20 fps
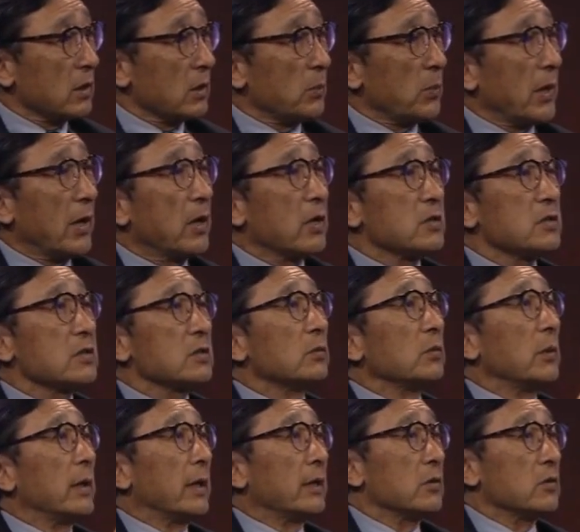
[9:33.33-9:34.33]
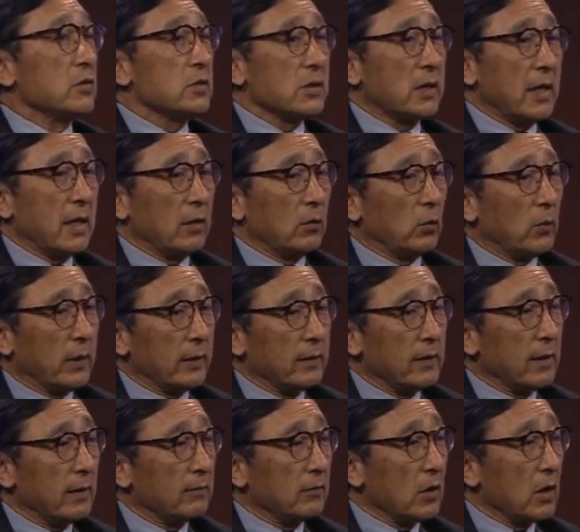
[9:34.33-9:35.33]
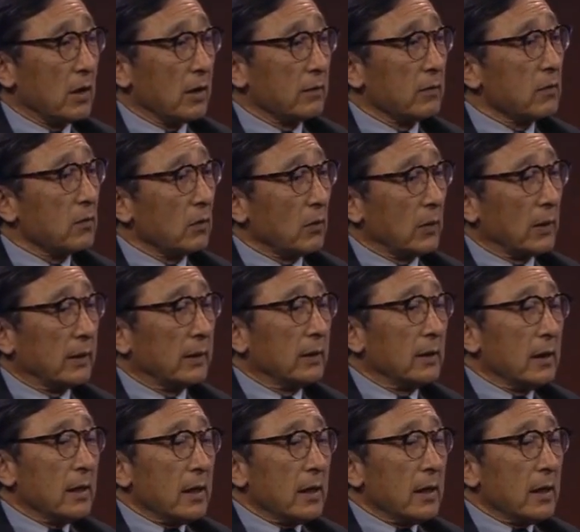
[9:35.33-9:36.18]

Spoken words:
their parents and we understand what they've gone through,